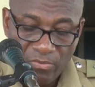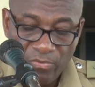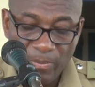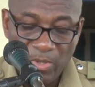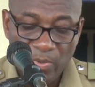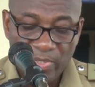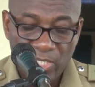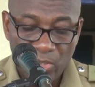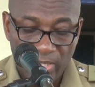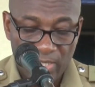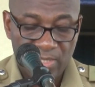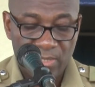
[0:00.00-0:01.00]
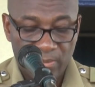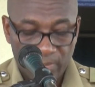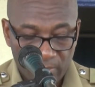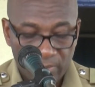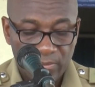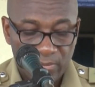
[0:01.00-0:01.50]
from our US
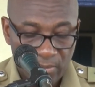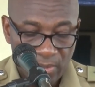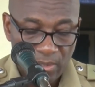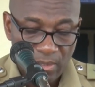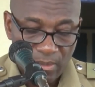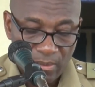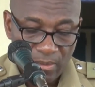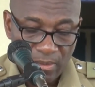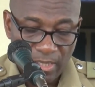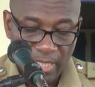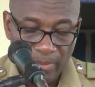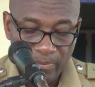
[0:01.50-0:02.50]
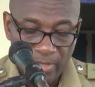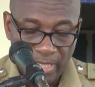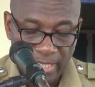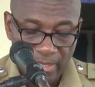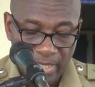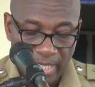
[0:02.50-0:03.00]

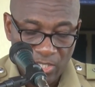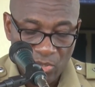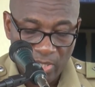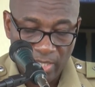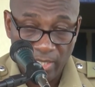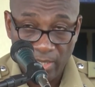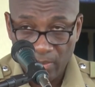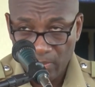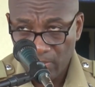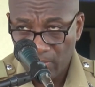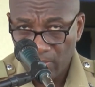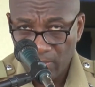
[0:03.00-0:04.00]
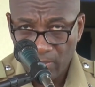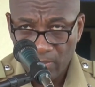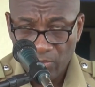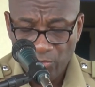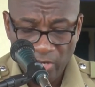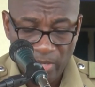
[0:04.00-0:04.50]
and UK
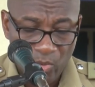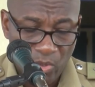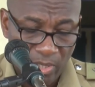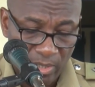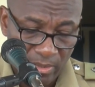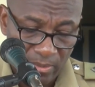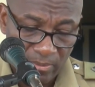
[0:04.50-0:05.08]
framework.